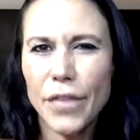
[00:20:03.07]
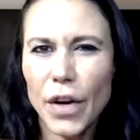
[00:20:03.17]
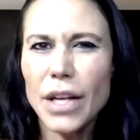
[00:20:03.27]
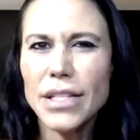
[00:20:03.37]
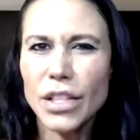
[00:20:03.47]

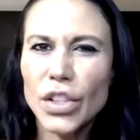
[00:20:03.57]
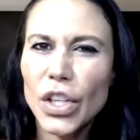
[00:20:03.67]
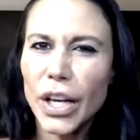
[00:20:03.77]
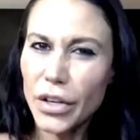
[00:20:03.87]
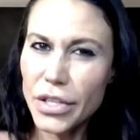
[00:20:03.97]
for us to
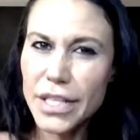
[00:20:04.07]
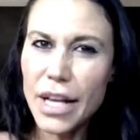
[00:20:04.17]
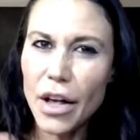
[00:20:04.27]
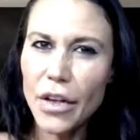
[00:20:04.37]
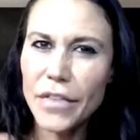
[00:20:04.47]
look at
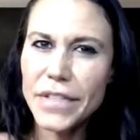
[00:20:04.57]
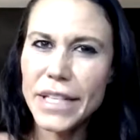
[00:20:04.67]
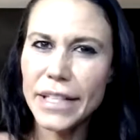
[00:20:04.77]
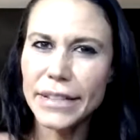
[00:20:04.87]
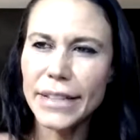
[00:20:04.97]
ourselves
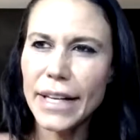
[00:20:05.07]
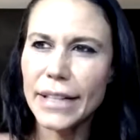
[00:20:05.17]
and